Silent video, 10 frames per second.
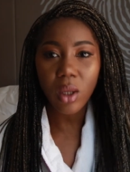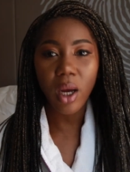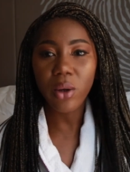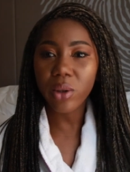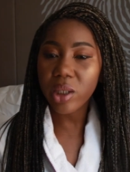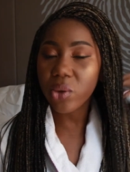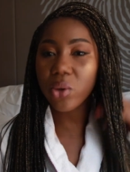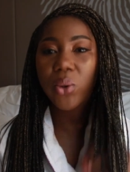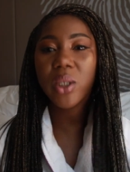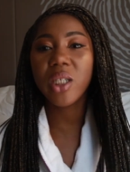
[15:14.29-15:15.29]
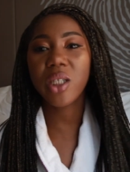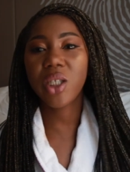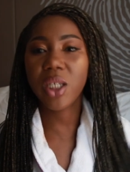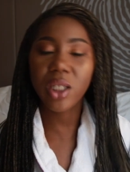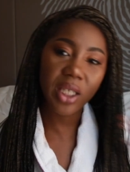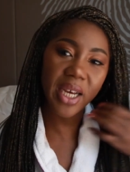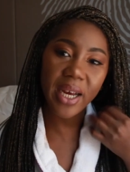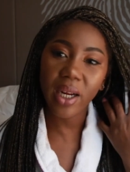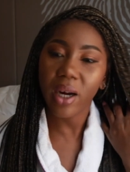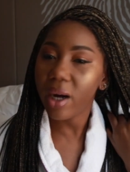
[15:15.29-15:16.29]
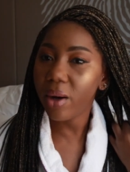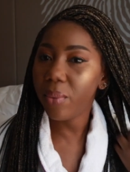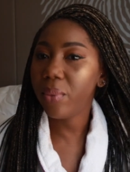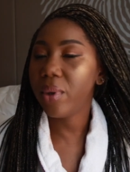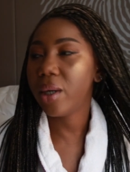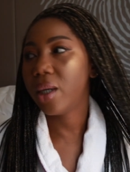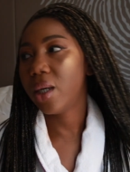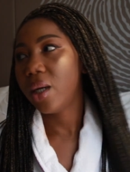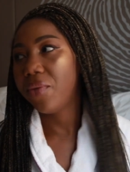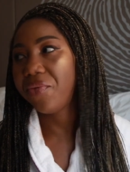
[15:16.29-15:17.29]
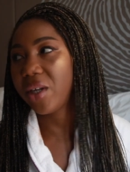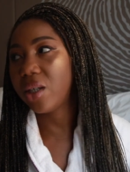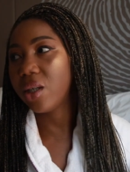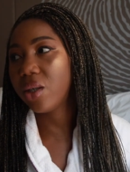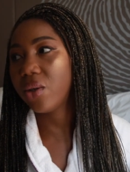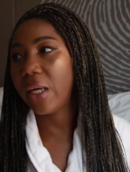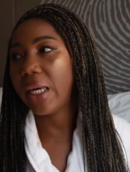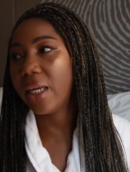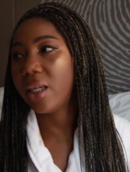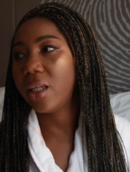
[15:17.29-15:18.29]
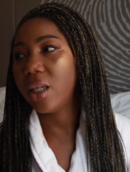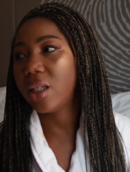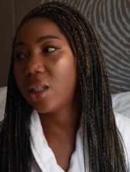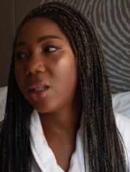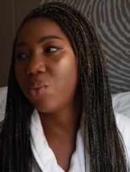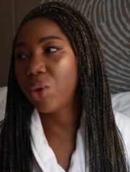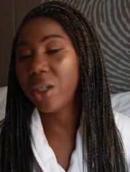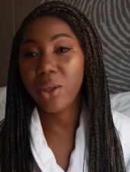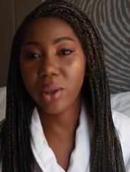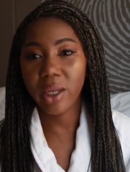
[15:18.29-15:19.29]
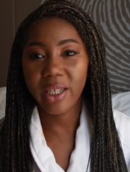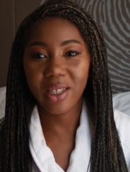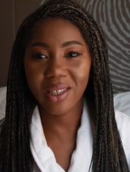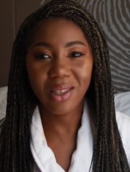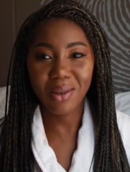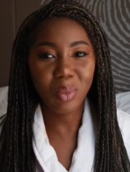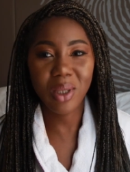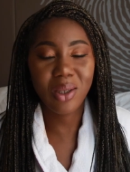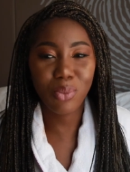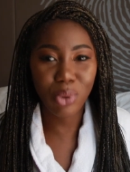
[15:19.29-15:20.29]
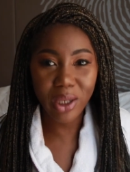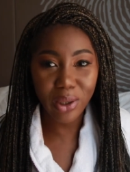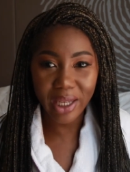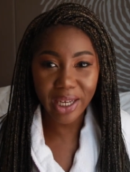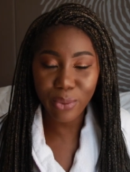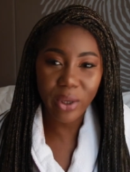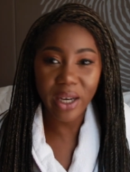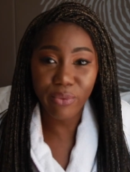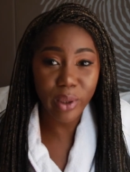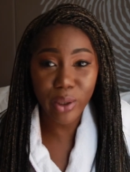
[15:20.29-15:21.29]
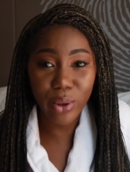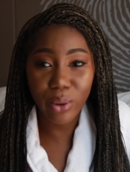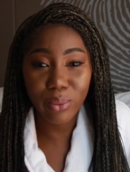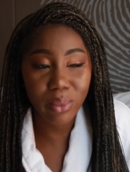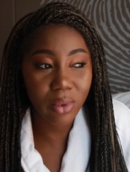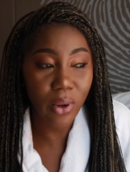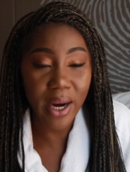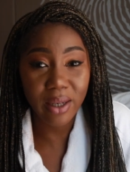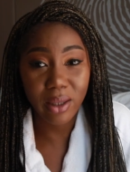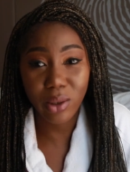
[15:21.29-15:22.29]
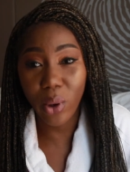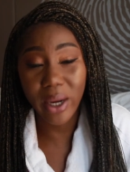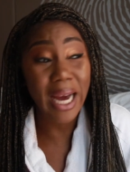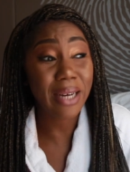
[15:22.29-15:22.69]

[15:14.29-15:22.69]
I know this was really a chit chat video, and it's really unlike me. I really don't know how to talk.